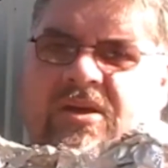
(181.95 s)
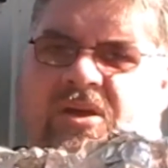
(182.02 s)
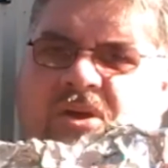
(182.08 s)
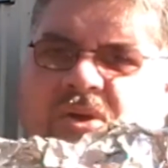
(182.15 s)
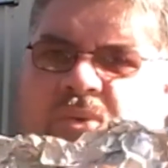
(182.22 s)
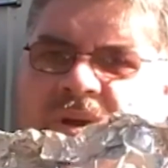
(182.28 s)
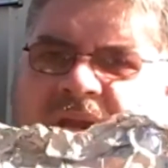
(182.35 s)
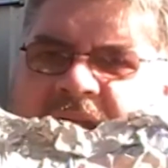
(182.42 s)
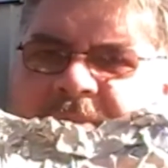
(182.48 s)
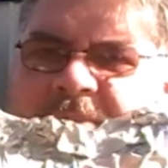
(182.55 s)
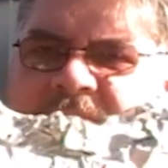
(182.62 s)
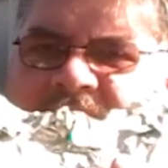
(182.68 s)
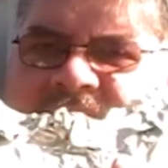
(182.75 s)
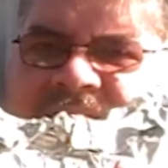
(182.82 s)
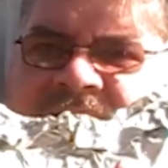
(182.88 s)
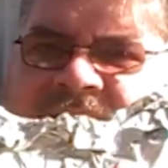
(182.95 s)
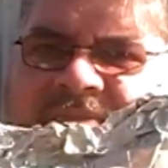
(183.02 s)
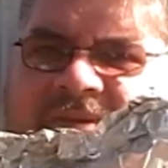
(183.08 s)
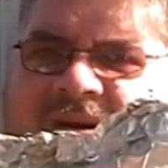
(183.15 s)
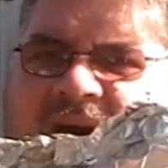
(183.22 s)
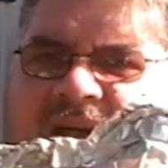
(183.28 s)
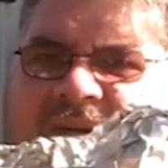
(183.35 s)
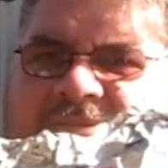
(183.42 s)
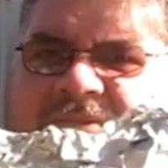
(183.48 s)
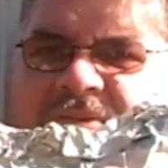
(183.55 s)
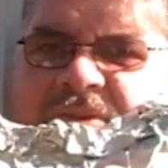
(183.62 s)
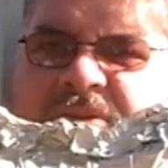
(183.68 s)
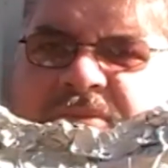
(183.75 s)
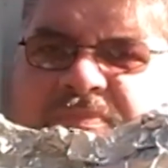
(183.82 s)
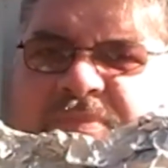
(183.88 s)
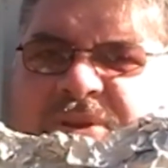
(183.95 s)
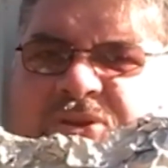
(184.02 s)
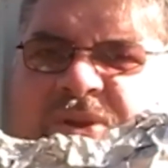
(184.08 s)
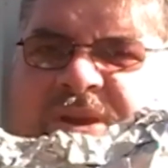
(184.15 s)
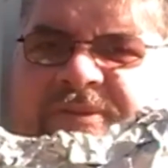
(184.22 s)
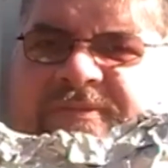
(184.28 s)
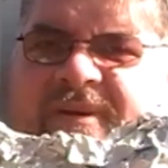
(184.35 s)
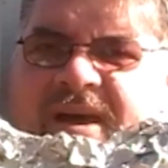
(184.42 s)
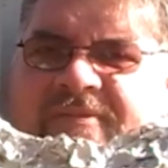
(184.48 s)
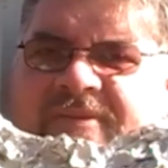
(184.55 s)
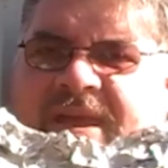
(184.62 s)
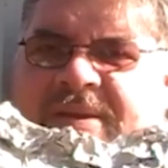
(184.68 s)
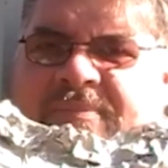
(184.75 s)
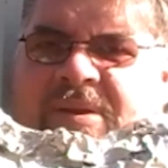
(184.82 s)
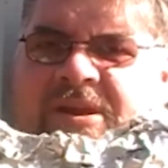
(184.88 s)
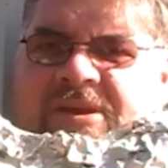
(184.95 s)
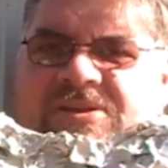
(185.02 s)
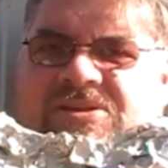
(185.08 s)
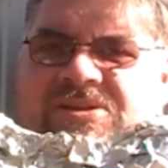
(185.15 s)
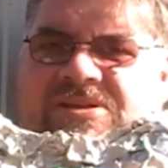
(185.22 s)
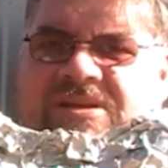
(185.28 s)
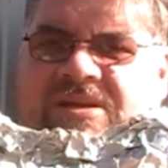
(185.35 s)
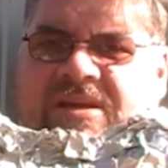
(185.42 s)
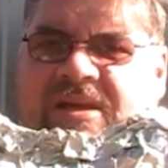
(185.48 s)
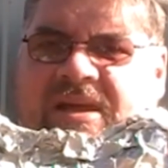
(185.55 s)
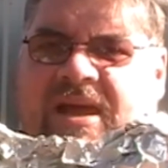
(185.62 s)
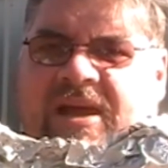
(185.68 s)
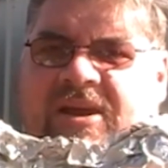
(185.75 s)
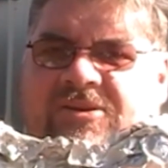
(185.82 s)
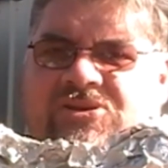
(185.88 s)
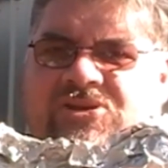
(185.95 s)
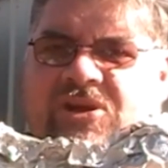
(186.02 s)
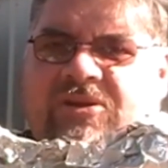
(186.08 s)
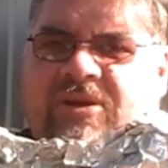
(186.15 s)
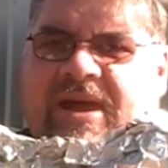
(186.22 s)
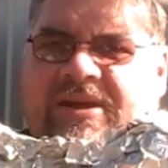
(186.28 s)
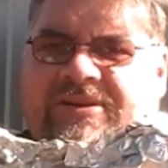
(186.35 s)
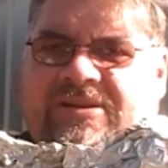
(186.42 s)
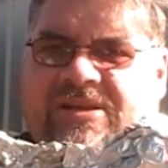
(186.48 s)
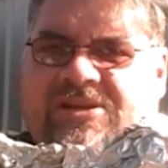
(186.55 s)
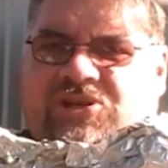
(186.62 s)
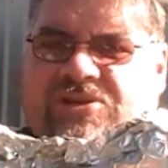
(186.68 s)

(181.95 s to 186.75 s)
we now put this in the fire for between 5 and 8 minutes, and I'll show you how delicious